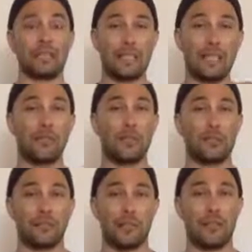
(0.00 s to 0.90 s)
Give
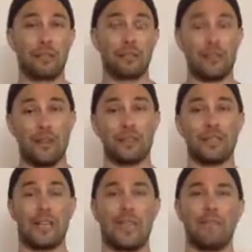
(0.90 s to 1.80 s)
yourself enough
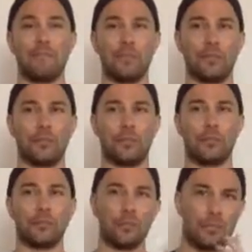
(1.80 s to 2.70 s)
time
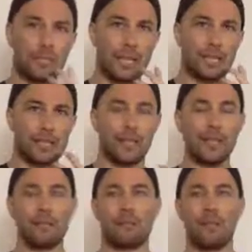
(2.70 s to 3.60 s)
to take a sip,